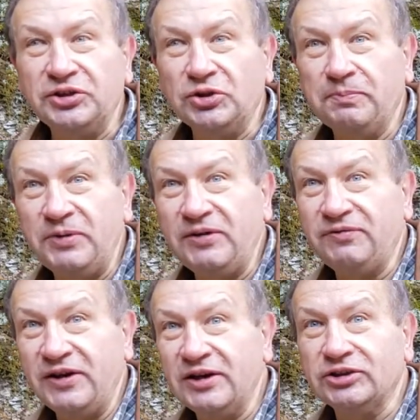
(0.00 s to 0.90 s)
to be
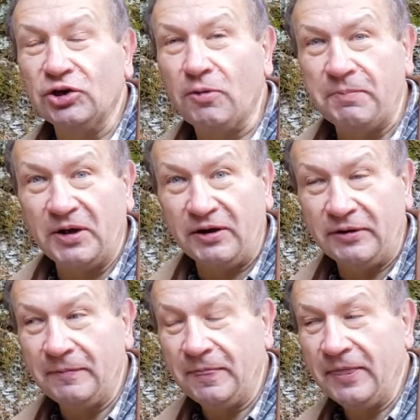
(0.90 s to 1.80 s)
very tropical.
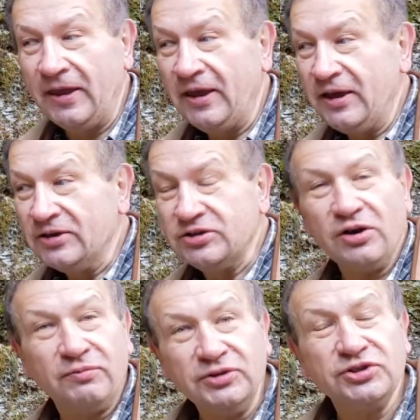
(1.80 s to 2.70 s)
So
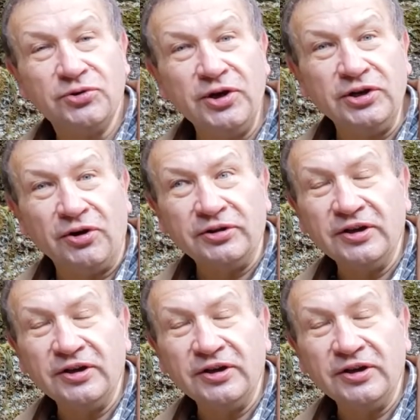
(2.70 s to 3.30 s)
what's going on?